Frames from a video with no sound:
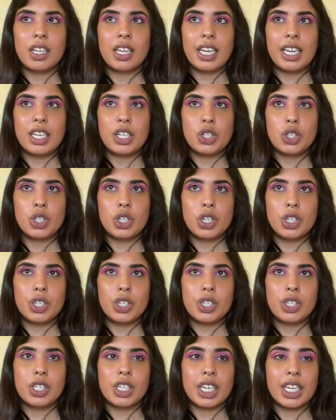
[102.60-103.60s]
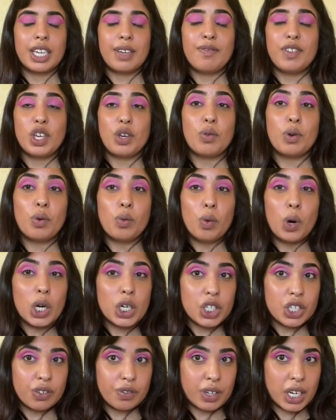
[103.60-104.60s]
it should give you a
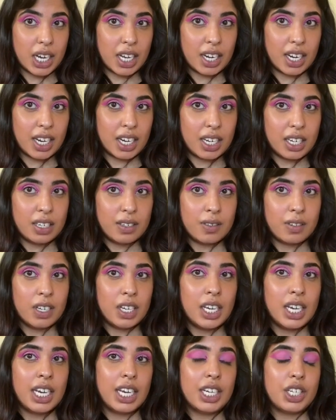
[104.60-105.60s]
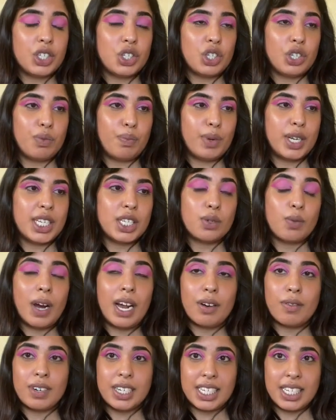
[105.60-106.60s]
wash of colour, it should be
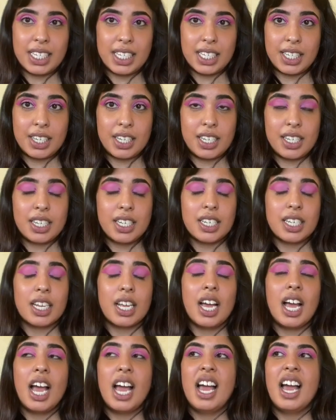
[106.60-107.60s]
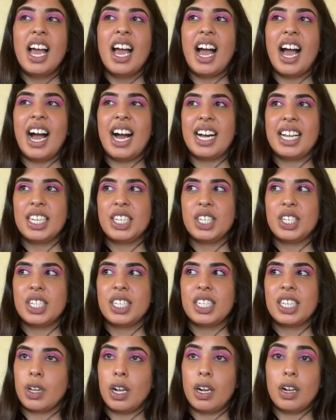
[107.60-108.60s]
sweat resistant,
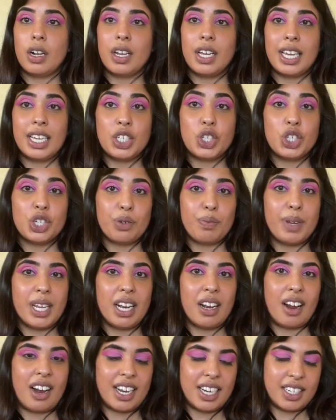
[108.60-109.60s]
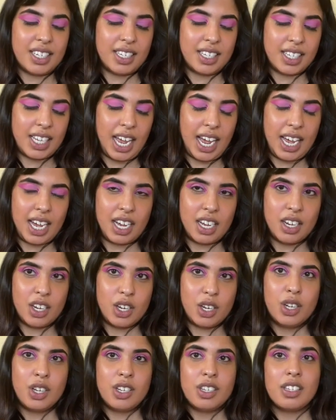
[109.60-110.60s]
and it should be light as air.
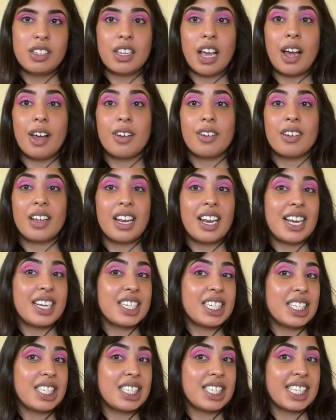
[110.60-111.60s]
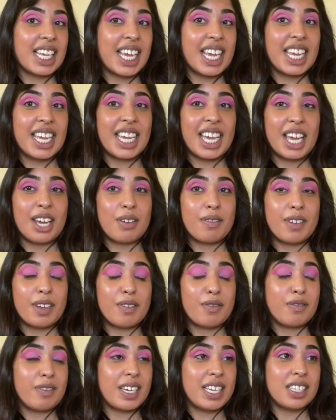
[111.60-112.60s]
So let us see if
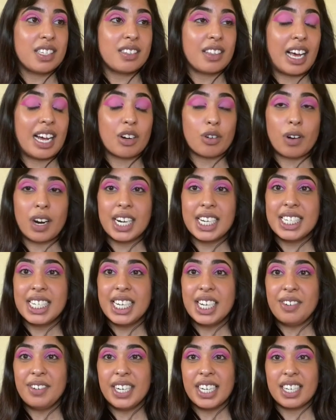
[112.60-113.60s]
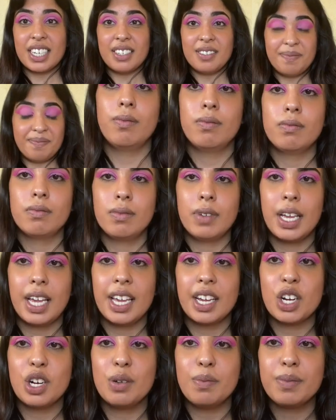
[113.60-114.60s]
it fits that criteria.
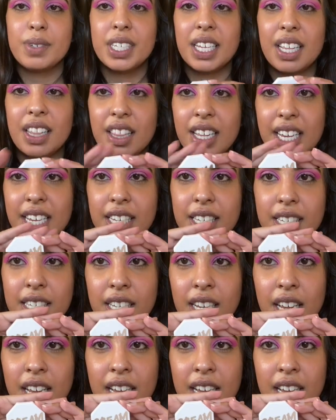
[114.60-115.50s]
It comes in this